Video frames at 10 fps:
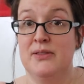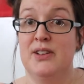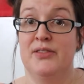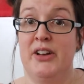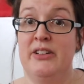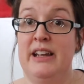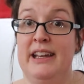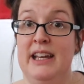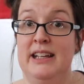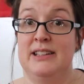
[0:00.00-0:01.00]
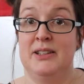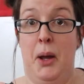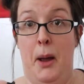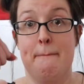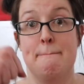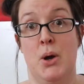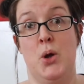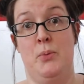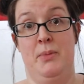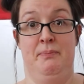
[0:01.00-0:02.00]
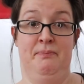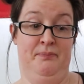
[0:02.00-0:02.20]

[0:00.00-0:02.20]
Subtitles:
for your phone and your keys. Boom.